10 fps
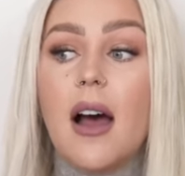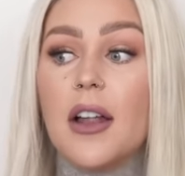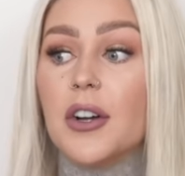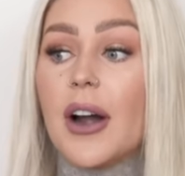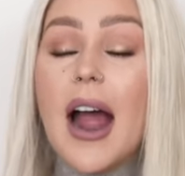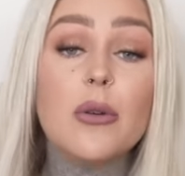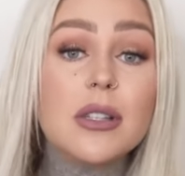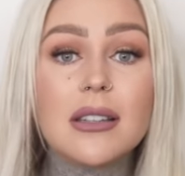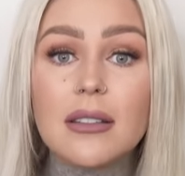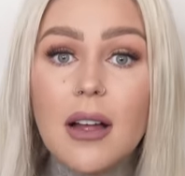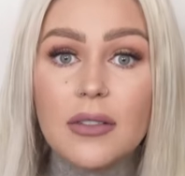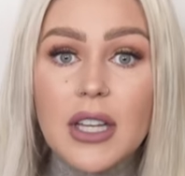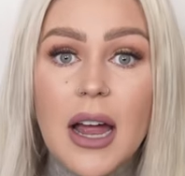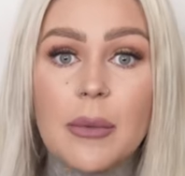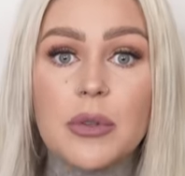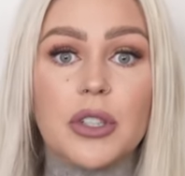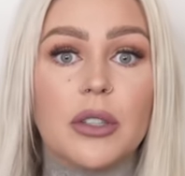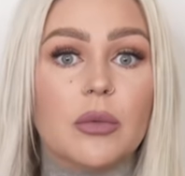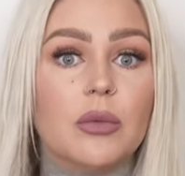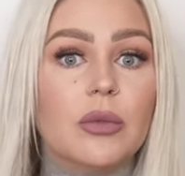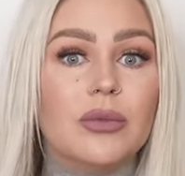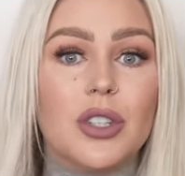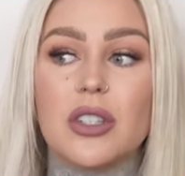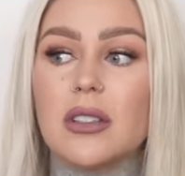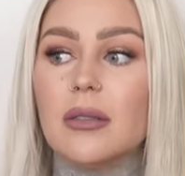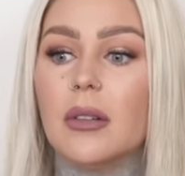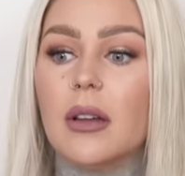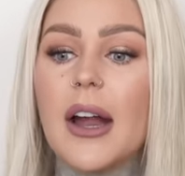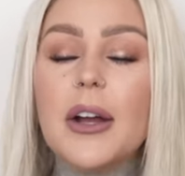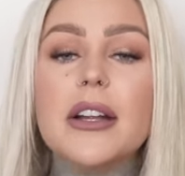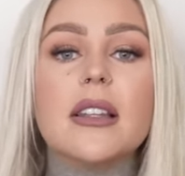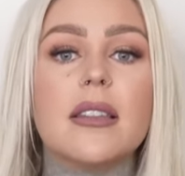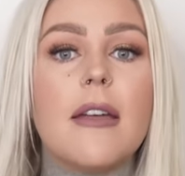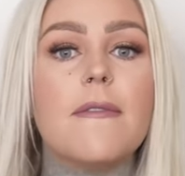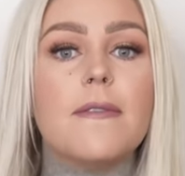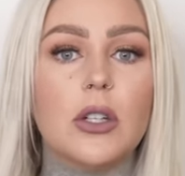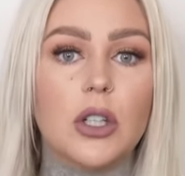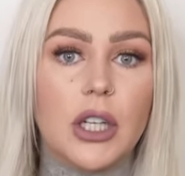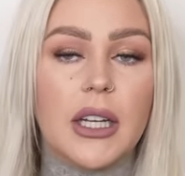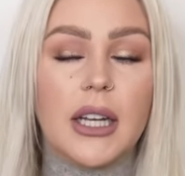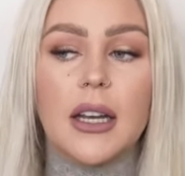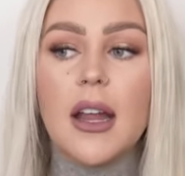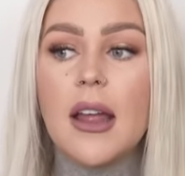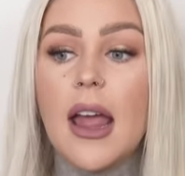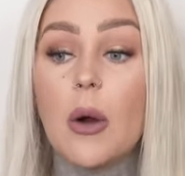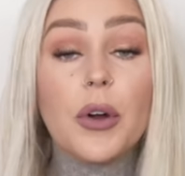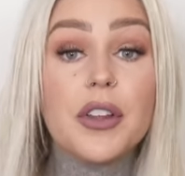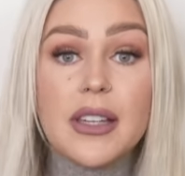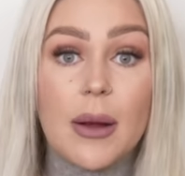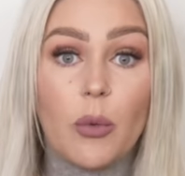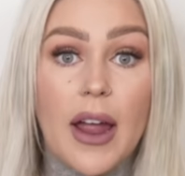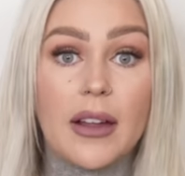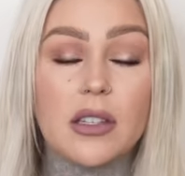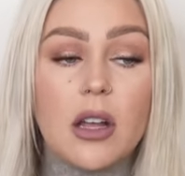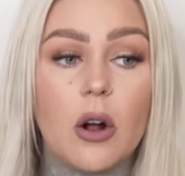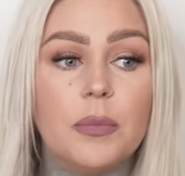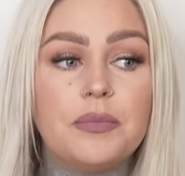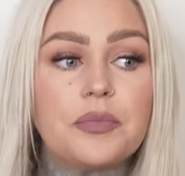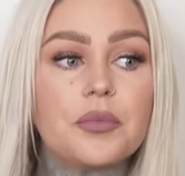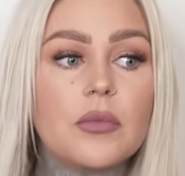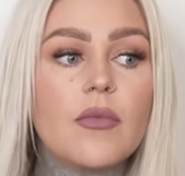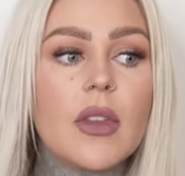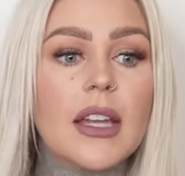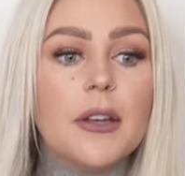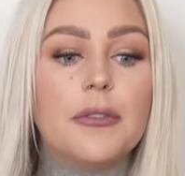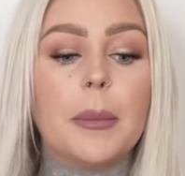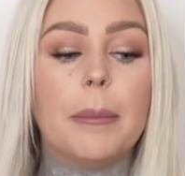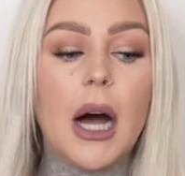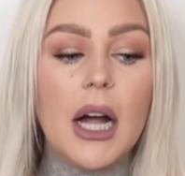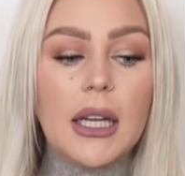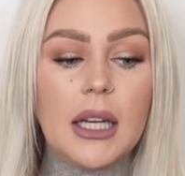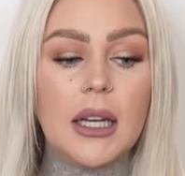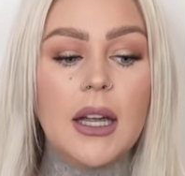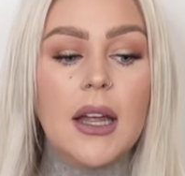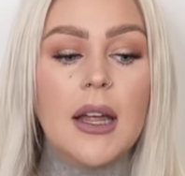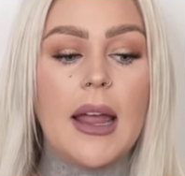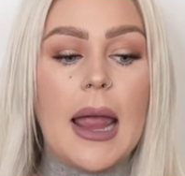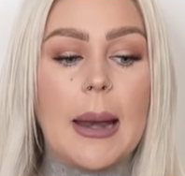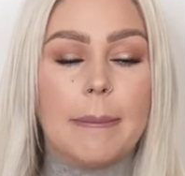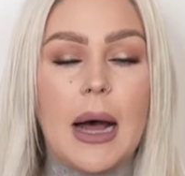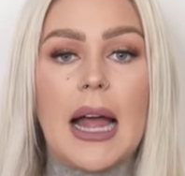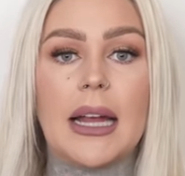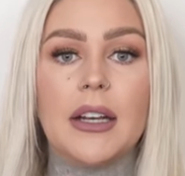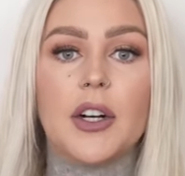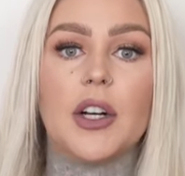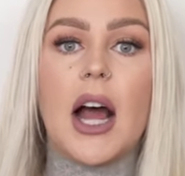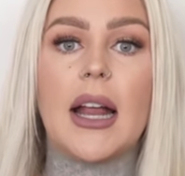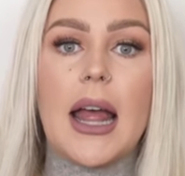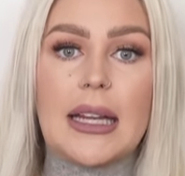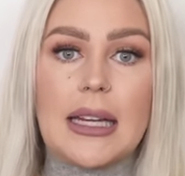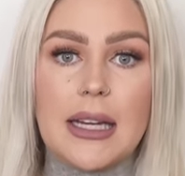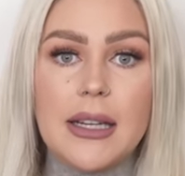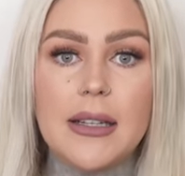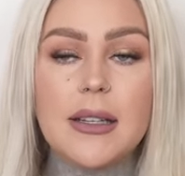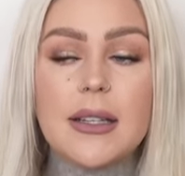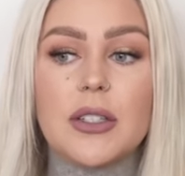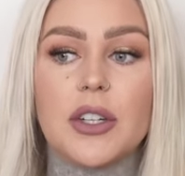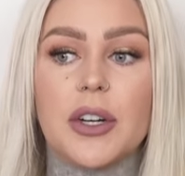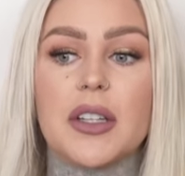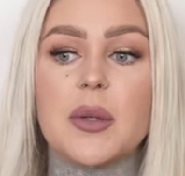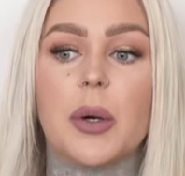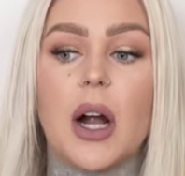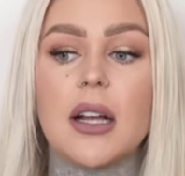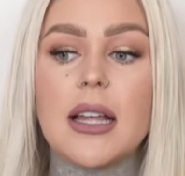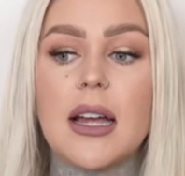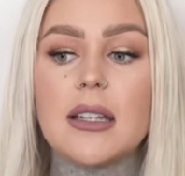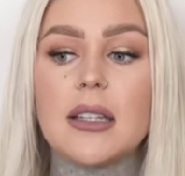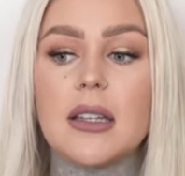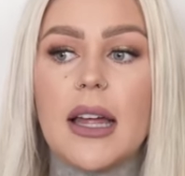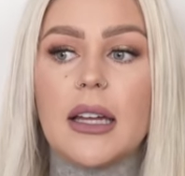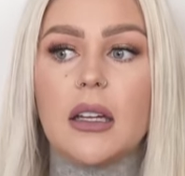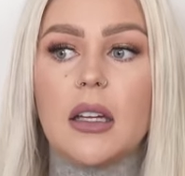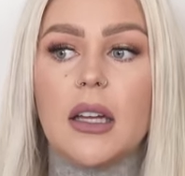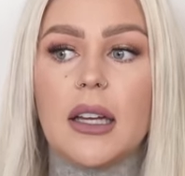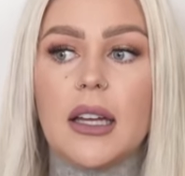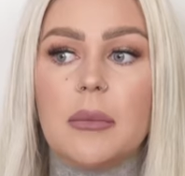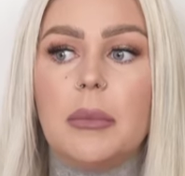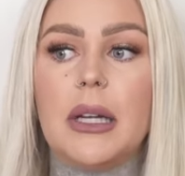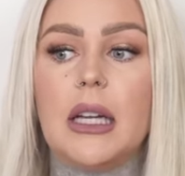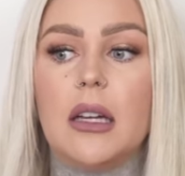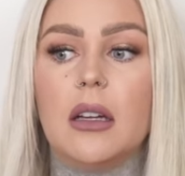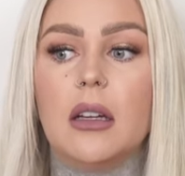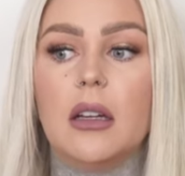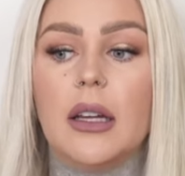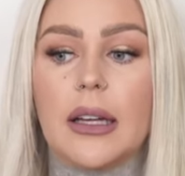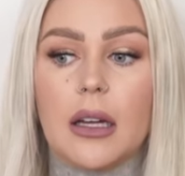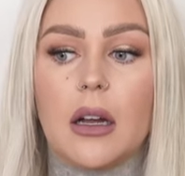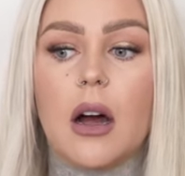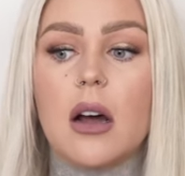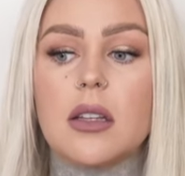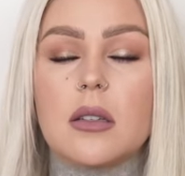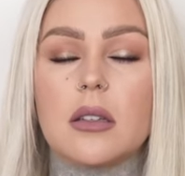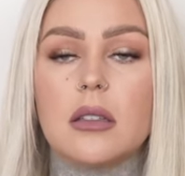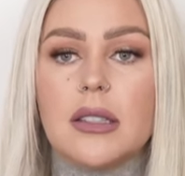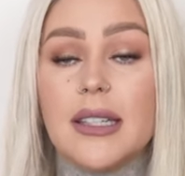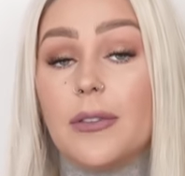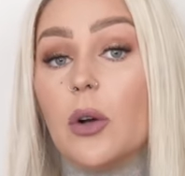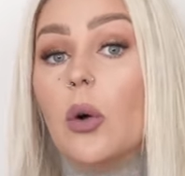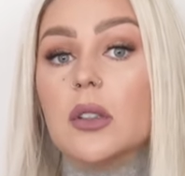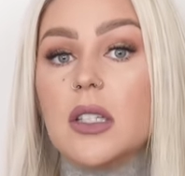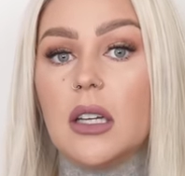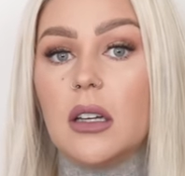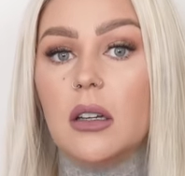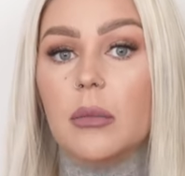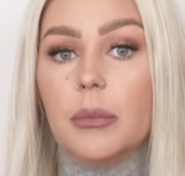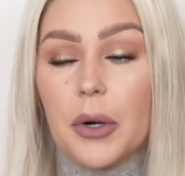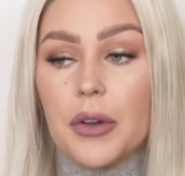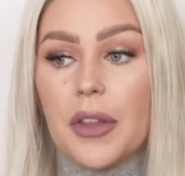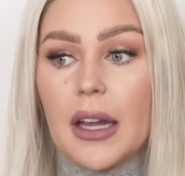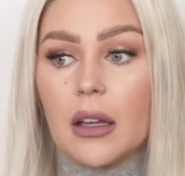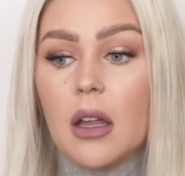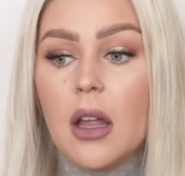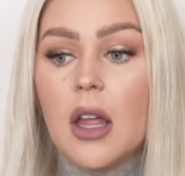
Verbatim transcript: under houses a lot of times or in just areas that they feel good in. And we're the same way. So if your body and mind are not at ease during this process, like it can be, it can cause difficulty birthing.